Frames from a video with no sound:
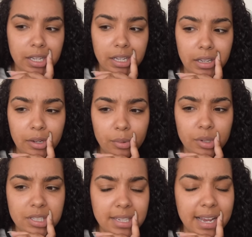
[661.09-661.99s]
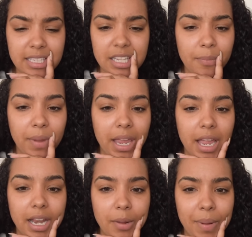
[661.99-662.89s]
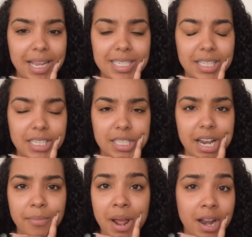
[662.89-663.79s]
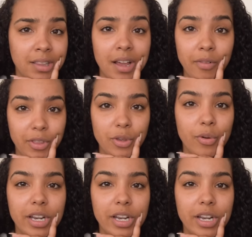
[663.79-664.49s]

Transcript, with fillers: he was texting me and he basically said, I'm not in love with you